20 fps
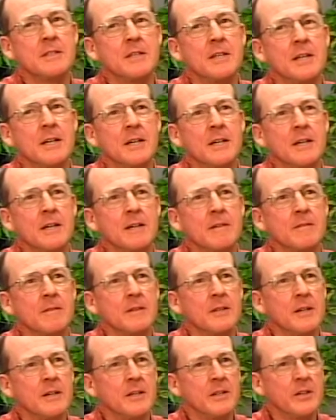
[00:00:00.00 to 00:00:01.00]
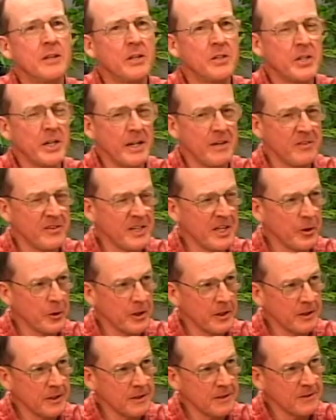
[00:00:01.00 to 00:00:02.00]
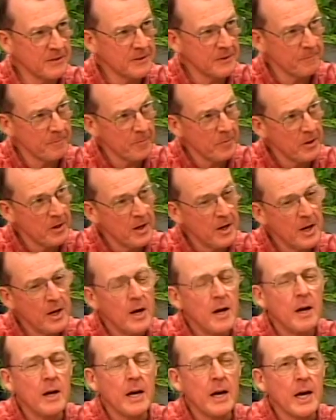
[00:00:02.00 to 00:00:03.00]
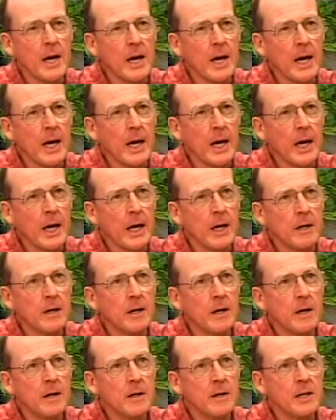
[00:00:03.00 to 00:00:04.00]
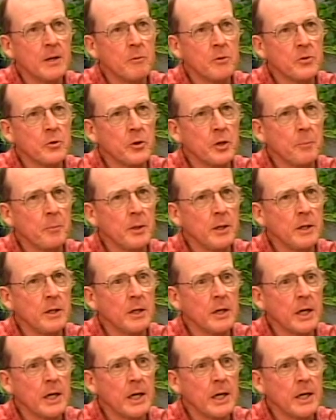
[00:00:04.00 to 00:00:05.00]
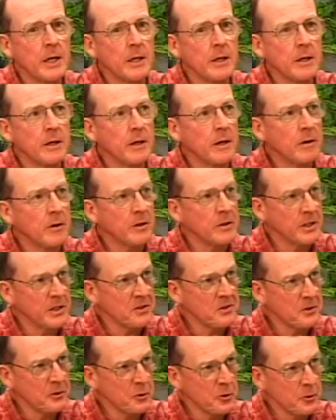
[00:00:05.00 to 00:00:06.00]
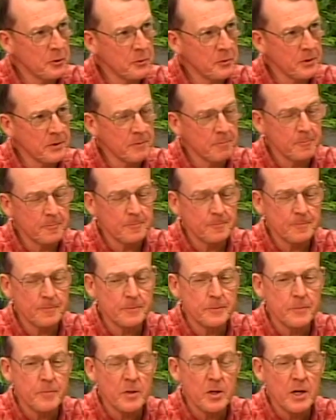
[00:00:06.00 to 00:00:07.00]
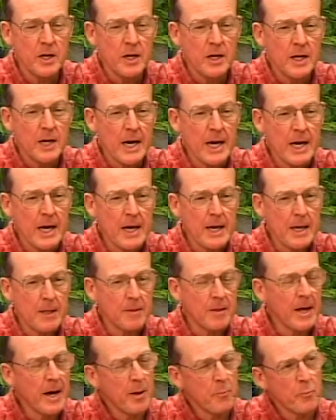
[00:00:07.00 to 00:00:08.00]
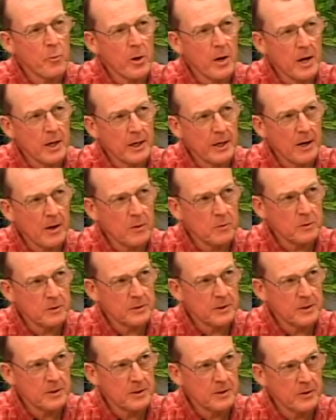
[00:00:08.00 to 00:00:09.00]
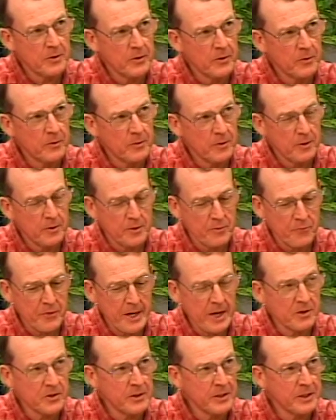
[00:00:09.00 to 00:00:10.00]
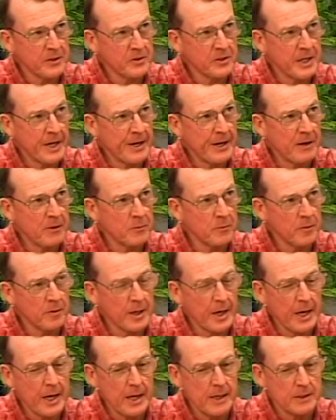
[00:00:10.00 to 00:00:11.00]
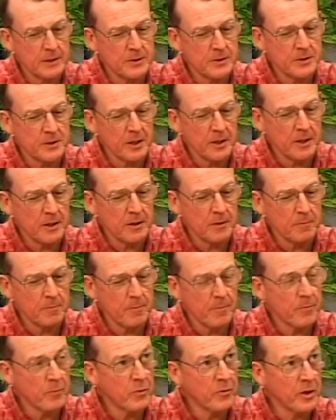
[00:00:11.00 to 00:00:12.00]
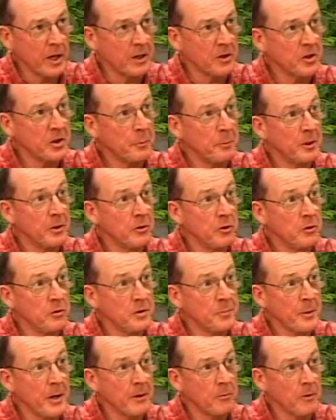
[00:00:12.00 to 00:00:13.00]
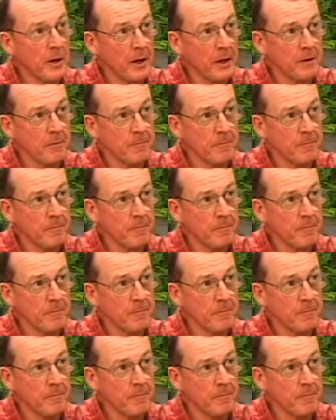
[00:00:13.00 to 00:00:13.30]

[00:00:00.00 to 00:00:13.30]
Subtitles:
a change in the ordinance, and it was to be a conditional use, and that brought out the faction in town that thought it should be a use by right.